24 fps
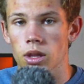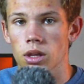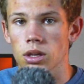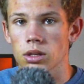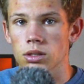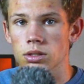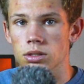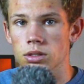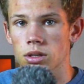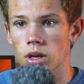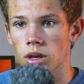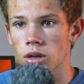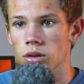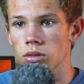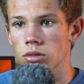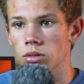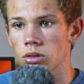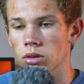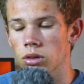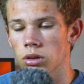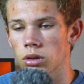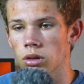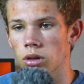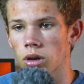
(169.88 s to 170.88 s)

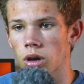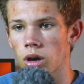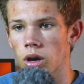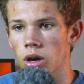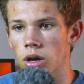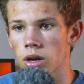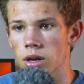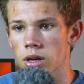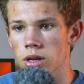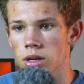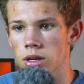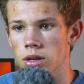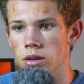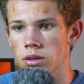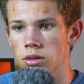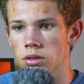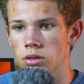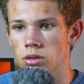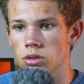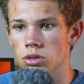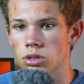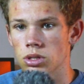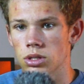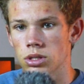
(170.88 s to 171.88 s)
So I
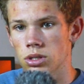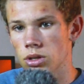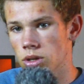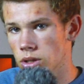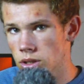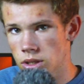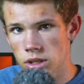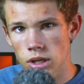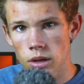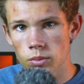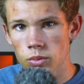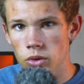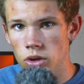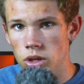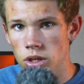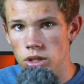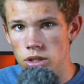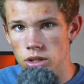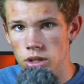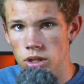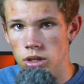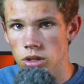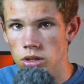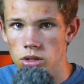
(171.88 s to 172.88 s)
did some
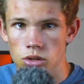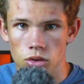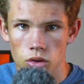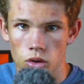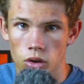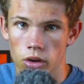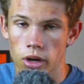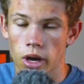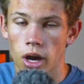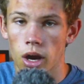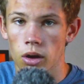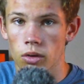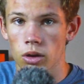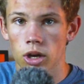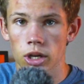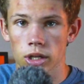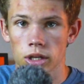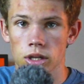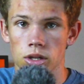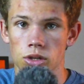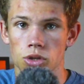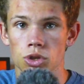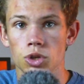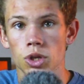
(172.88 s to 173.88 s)
research on how I
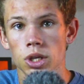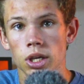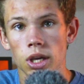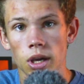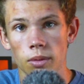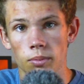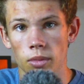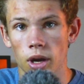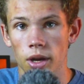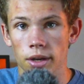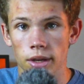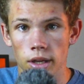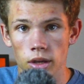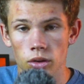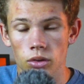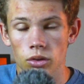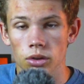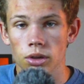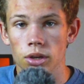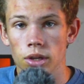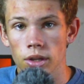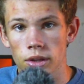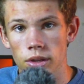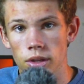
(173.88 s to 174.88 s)
can trigger my
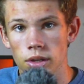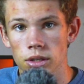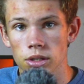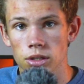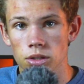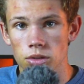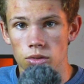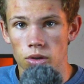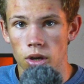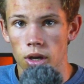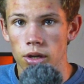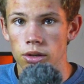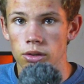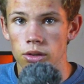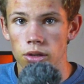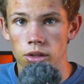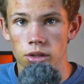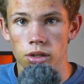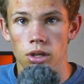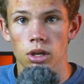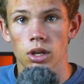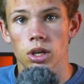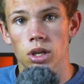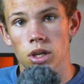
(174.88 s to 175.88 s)
Nikon
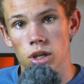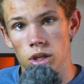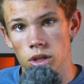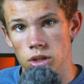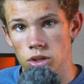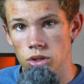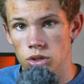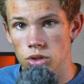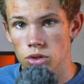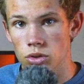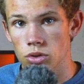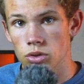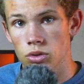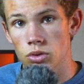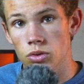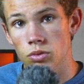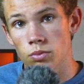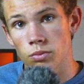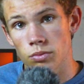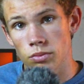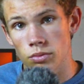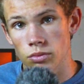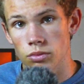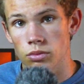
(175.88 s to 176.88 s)
D3200 to,
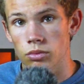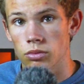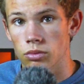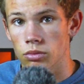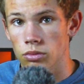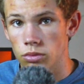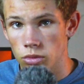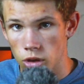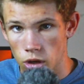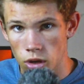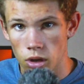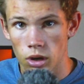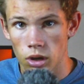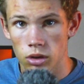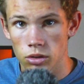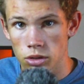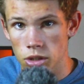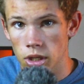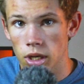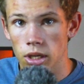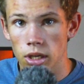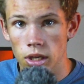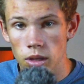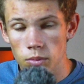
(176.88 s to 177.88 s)

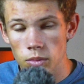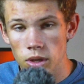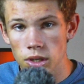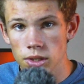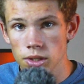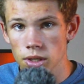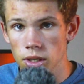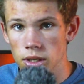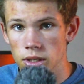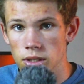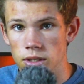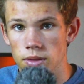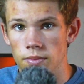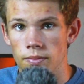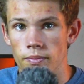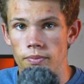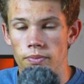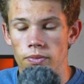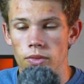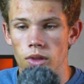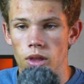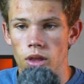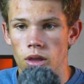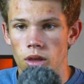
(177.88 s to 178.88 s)
take images.
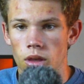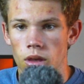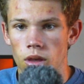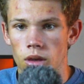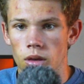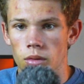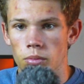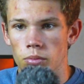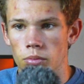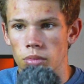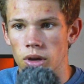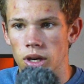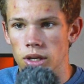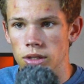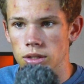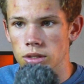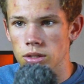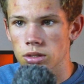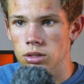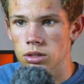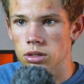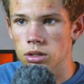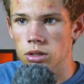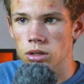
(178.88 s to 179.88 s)

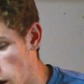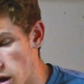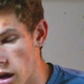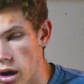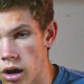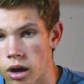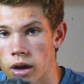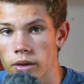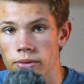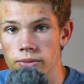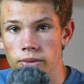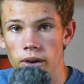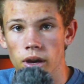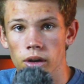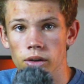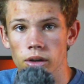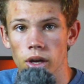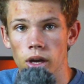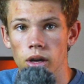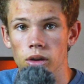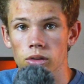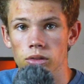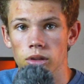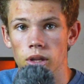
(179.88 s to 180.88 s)
But I found
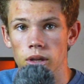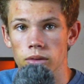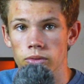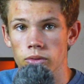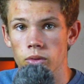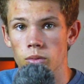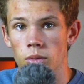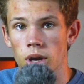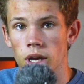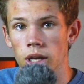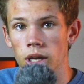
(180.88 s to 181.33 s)
out that for my